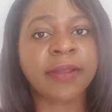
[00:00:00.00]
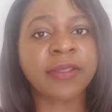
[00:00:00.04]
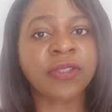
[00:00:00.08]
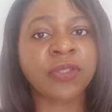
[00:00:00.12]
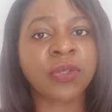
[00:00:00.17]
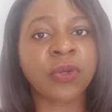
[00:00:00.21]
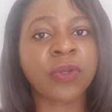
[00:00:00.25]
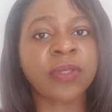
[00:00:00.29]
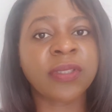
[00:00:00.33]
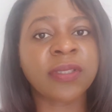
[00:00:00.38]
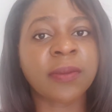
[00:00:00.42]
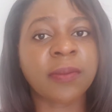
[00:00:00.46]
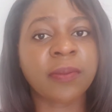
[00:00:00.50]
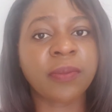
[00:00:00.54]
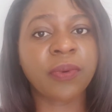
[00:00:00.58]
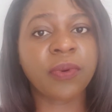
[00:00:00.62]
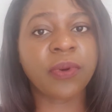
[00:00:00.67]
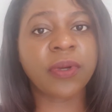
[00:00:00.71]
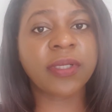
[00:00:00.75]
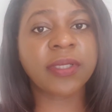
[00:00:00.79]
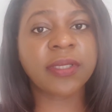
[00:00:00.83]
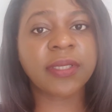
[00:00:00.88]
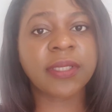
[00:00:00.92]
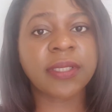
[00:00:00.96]
So it's
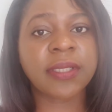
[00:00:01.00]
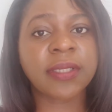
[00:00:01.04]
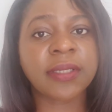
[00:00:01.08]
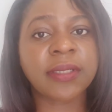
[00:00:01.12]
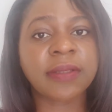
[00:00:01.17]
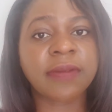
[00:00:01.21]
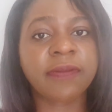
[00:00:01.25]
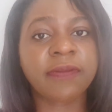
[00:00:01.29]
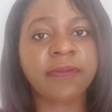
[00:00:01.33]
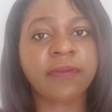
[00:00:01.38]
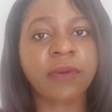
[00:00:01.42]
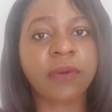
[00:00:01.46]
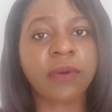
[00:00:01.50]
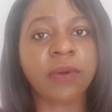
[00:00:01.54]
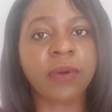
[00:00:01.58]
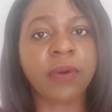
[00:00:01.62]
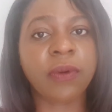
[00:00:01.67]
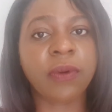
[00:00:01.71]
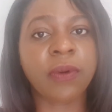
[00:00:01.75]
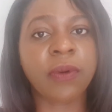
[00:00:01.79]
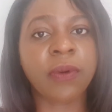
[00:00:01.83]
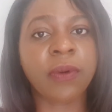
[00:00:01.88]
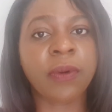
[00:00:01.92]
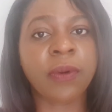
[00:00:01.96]
important
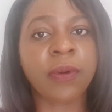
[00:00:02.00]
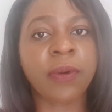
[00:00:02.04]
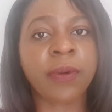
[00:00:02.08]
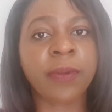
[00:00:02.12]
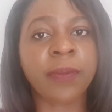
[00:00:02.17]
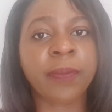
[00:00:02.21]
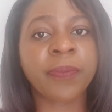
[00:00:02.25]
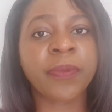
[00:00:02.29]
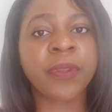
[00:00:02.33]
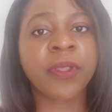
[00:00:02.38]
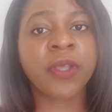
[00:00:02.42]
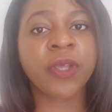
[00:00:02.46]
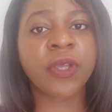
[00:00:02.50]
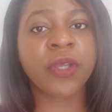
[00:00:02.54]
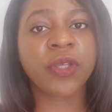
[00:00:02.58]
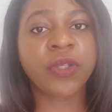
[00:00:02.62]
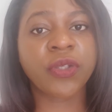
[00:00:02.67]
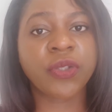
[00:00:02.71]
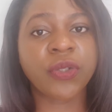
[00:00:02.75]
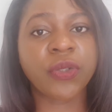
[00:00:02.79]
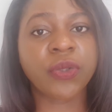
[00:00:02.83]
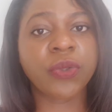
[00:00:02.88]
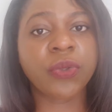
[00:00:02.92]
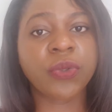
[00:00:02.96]
for
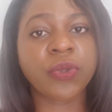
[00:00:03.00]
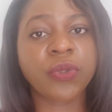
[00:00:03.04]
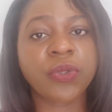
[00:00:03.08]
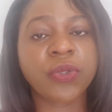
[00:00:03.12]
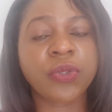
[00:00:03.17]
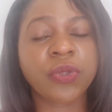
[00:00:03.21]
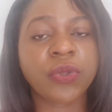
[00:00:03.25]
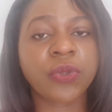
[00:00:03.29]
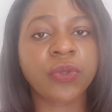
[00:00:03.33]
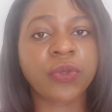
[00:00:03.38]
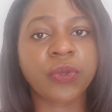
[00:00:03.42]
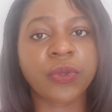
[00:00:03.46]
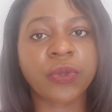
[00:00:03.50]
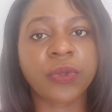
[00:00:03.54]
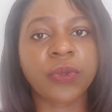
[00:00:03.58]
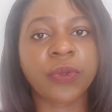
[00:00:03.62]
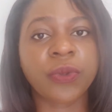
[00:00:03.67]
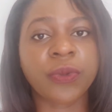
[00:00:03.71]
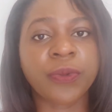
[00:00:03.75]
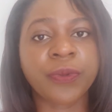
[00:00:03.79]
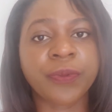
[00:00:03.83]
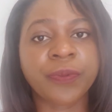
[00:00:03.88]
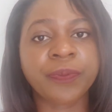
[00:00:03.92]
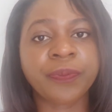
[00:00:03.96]
you
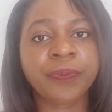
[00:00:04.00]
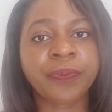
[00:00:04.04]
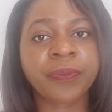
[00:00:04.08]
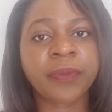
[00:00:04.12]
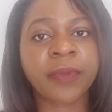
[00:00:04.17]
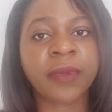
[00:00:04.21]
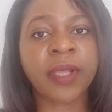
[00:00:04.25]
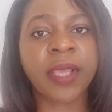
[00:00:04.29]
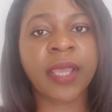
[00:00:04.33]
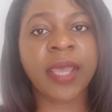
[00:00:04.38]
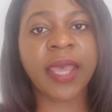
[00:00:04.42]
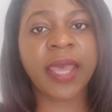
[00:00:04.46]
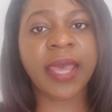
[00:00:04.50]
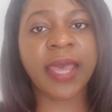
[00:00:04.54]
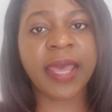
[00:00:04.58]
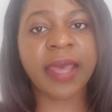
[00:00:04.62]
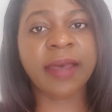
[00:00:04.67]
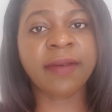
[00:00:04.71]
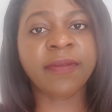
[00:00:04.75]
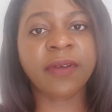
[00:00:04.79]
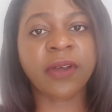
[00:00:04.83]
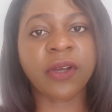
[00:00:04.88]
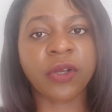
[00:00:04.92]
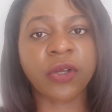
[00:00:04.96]
to
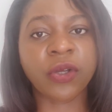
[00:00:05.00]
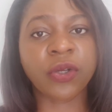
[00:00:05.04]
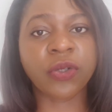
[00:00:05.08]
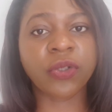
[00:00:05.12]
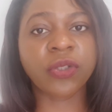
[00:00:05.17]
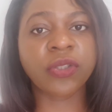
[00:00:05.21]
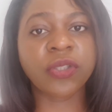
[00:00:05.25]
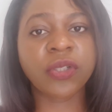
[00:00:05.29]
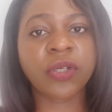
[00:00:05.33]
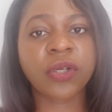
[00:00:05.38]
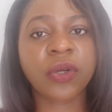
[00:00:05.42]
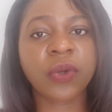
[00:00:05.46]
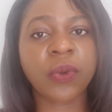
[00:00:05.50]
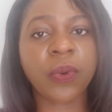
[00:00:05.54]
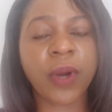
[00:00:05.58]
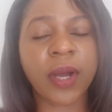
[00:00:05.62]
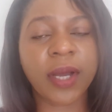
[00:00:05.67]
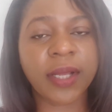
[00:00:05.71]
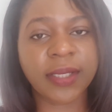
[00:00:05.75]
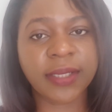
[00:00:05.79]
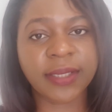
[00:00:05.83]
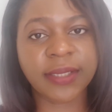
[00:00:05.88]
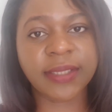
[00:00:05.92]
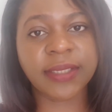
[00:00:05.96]
have a good
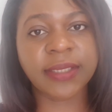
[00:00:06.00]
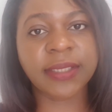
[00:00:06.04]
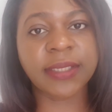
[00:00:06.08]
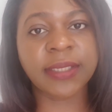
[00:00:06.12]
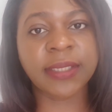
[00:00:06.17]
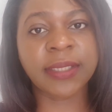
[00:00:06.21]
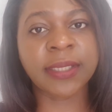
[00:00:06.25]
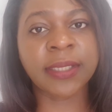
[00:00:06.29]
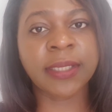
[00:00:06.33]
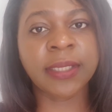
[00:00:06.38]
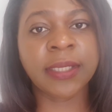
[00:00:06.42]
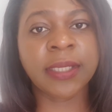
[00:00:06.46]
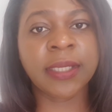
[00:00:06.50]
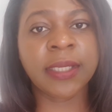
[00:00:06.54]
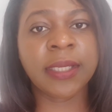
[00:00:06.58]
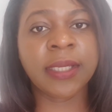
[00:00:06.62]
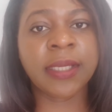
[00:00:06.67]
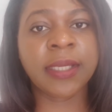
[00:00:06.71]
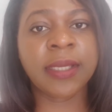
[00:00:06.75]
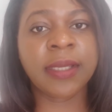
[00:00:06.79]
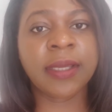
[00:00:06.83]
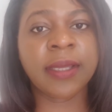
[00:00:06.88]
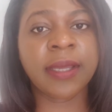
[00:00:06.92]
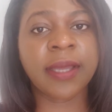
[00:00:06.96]
quality
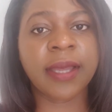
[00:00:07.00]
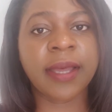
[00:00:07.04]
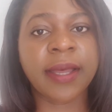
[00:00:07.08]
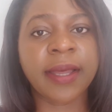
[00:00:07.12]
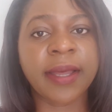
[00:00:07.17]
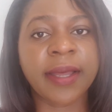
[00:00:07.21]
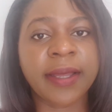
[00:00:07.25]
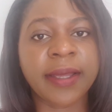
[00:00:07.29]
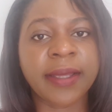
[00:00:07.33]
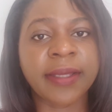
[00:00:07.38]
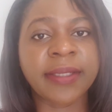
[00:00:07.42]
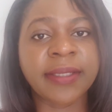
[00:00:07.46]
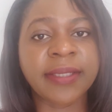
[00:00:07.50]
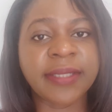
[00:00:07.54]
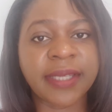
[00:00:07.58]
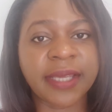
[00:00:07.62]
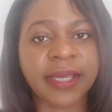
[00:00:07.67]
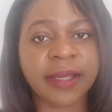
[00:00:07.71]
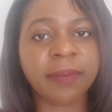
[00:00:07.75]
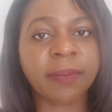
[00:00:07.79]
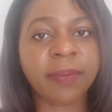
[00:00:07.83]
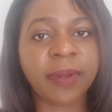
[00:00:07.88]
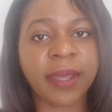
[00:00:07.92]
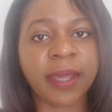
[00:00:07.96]

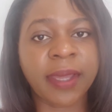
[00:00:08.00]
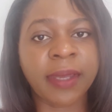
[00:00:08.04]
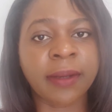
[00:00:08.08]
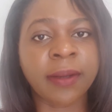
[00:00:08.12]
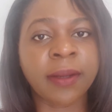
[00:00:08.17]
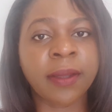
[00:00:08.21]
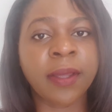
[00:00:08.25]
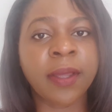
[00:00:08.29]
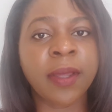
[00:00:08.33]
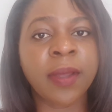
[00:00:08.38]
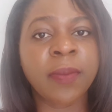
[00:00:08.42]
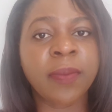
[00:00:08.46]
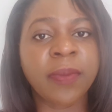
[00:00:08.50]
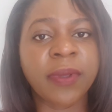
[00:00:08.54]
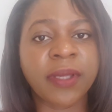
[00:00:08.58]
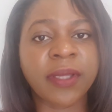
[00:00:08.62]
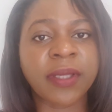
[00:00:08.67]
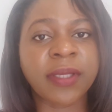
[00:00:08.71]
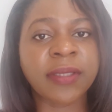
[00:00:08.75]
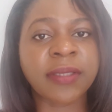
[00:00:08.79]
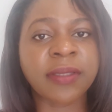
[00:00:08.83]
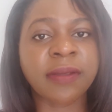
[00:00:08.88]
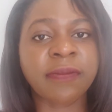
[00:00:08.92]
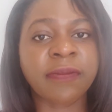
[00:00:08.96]
deck pan,
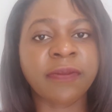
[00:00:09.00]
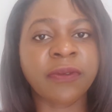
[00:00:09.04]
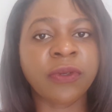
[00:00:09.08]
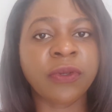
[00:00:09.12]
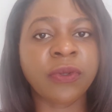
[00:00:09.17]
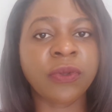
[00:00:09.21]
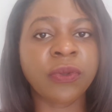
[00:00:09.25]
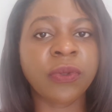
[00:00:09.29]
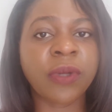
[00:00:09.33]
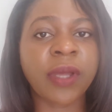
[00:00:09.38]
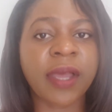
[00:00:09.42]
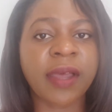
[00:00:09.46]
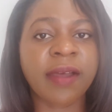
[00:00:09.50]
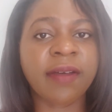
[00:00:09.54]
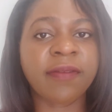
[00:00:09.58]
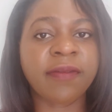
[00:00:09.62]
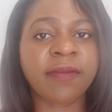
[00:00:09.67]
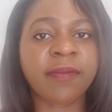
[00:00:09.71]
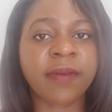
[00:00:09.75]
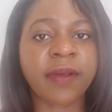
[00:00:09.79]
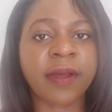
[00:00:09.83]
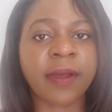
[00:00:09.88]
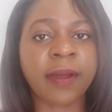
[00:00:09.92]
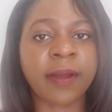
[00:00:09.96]
because if you
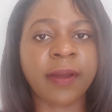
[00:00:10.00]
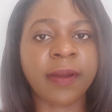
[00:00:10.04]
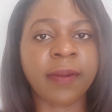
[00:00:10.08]
have